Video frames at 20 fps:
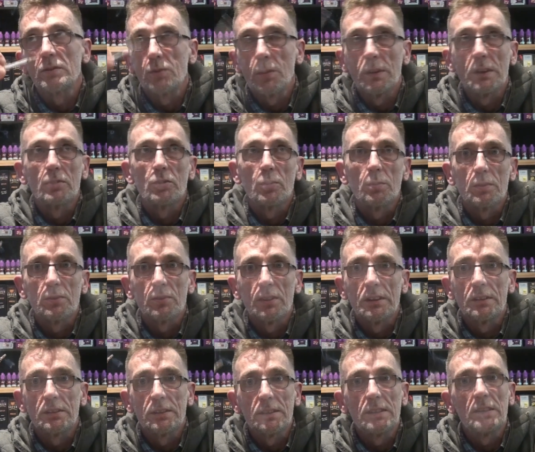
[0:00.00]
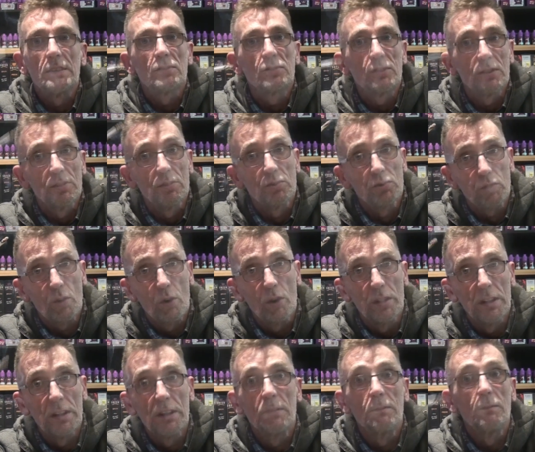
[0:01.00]
22% THC,
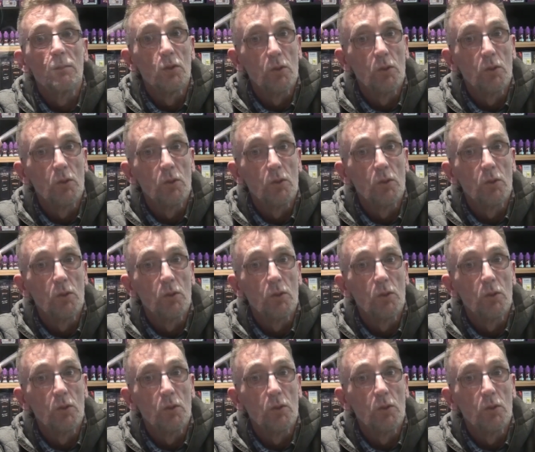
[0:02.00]
sorry,